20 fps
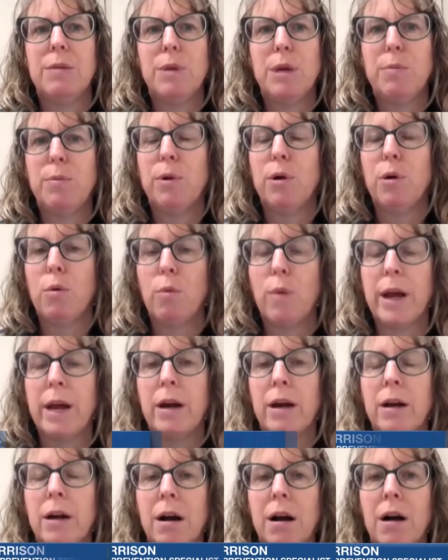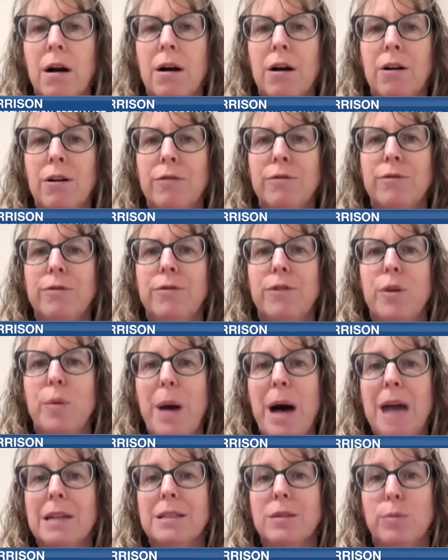people aware of the
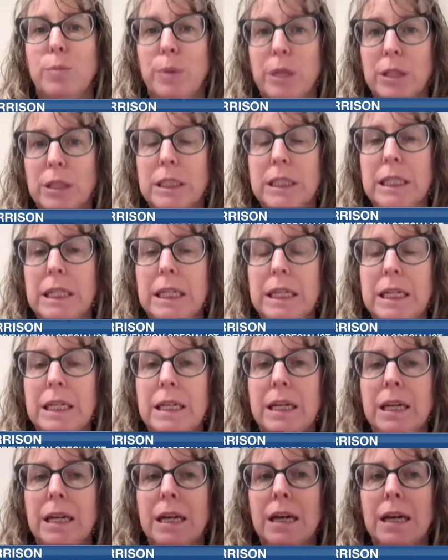possibility